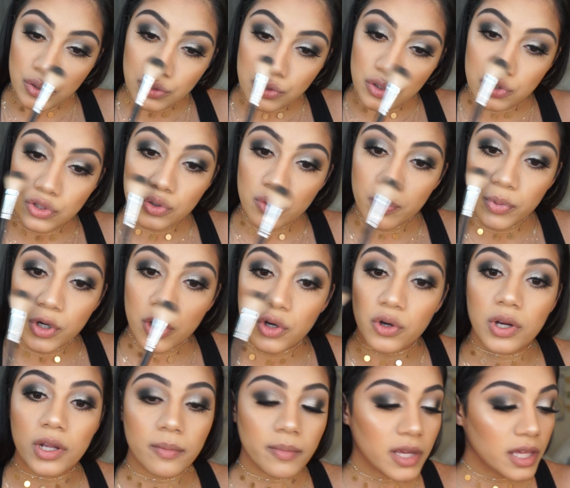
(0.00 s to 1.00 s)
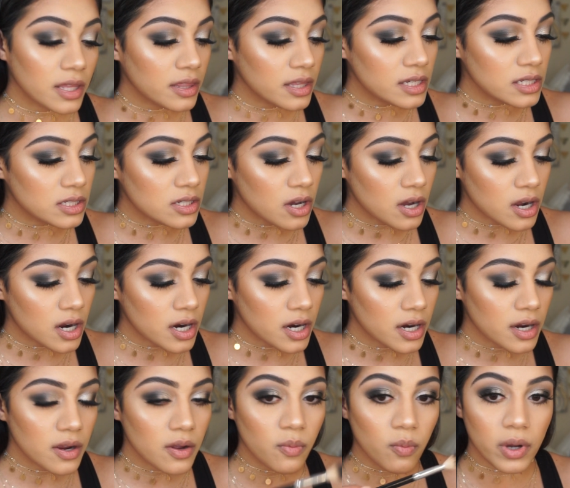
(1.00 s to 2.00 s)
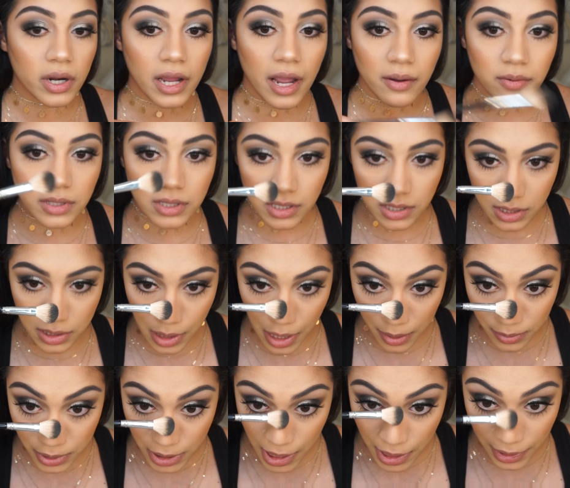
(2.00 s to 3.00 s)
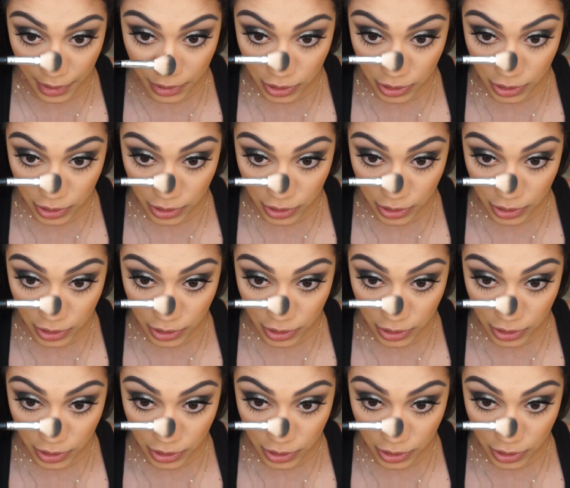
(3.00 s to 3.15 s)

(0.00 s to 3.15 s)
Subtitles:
super creamy these are. When I was on Snapchat and